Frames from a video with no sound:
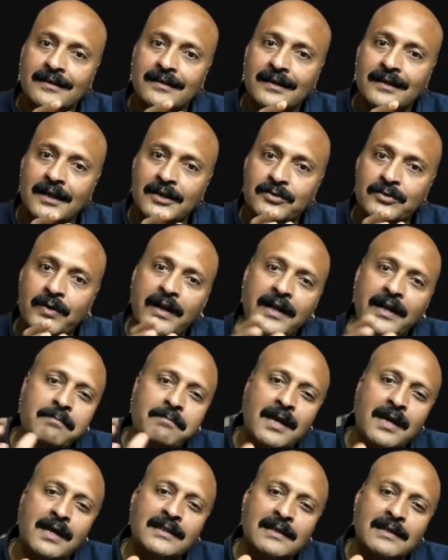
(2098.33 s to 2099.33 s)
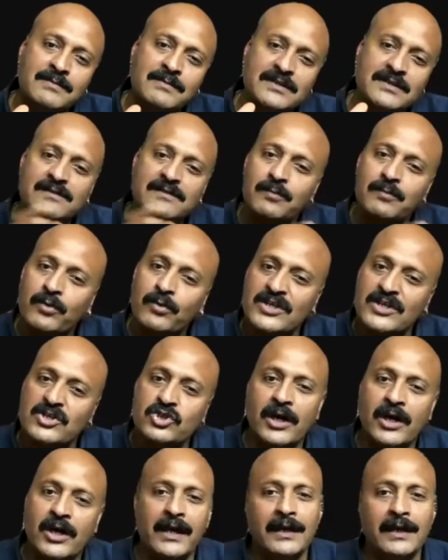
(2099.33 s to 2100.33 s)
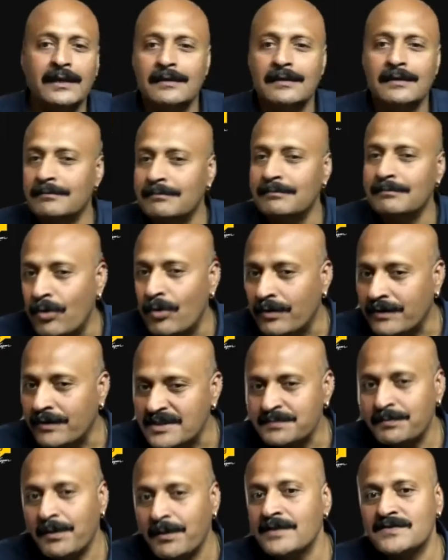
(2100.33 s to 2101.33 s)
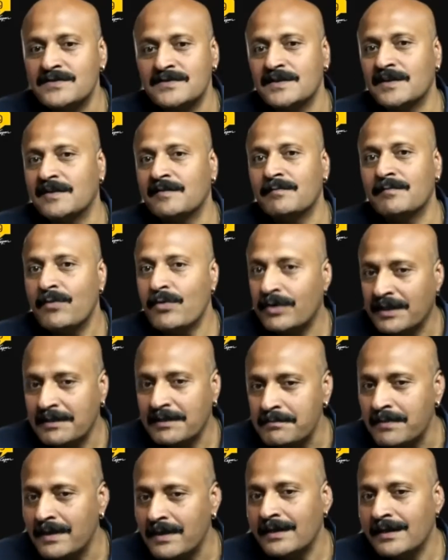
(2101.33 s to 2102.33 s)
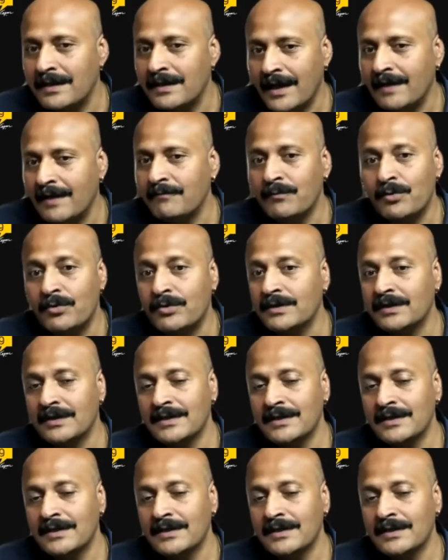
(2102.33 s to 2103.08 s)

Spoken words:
to really make themselves more agile, more responsive, have more